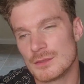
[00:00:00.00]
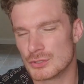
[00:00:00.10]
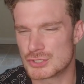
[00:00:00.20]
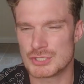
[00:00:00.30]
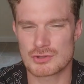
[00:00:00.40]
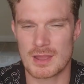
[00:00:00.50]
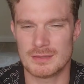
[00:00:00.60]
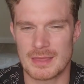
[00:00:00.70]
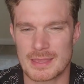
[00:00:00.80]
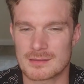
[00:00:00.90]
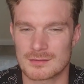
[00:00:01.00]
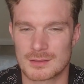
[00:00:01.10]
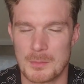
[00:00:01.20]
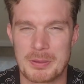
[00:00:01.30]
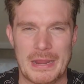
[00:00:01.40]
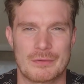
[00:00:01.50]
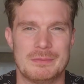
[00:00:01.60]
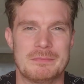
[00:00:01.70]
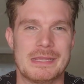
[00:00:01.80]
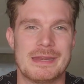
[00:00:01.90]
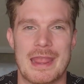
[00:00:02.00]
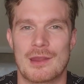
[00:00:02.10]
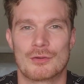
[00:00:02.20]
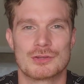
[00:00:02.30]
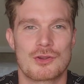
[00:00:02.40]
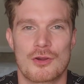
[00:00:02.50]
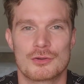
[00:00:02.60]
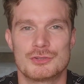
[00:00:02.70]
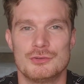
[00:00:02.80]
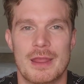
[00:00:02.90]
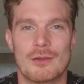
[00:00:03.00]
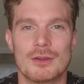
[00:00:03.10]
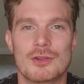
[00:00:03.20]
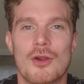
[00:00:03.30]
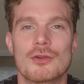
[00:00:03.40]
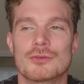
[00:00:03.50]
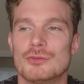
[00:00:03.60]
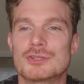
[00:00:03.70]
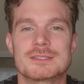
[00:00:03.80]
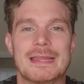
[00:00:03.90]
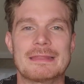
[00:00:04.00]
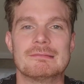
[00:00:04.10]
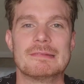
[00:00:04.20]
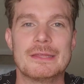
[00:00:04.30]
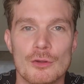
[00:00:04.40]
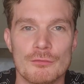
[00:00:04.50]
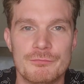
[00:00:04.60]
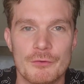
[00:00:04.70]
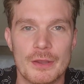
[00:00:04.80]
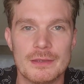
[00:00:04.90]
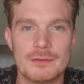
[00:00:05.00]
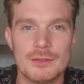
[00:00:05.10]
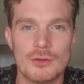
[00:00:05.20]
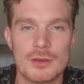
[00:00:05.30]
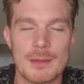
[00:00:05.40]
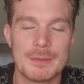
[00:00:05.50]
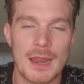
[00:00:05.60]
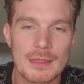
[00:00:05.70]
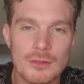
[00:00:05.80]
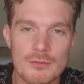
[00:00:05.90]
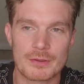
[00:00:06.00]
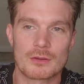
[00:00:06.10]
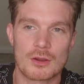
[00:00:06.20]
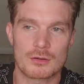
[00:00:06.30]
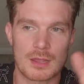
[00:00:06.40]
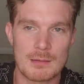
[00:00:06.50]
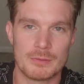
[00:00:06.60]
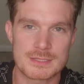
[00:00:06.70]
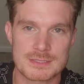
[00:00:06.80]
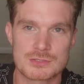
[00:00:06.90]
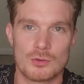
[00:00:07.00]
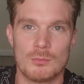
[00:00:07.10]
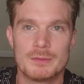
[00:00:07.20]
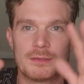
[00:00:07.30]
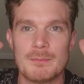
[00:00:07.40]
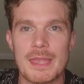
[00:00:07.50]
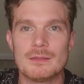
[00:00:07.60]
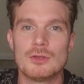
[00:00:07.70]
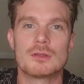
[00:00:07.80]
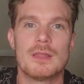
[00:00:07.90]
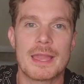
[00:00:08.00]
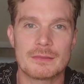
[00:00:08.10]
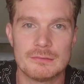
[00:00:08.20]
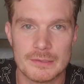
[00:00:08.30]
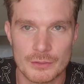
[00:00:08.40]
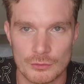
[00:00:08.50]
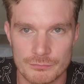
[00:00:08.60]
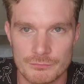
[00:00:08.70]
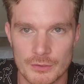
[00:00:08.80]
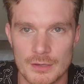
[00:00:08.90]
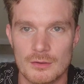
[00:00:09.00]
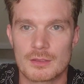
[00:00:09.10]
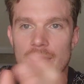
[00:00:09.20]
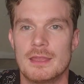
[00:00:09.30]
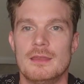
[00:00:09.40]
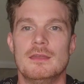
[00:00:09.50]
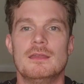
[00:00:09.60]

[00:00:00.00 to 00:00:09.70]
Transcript: Yeah, she tried like comparing me to Aaron Carter too. Aaron Carter looks like Littlefoot. You know, I mean, I love Aaron Carter. God bless his soul. But the man looked like Littlefoot, okay?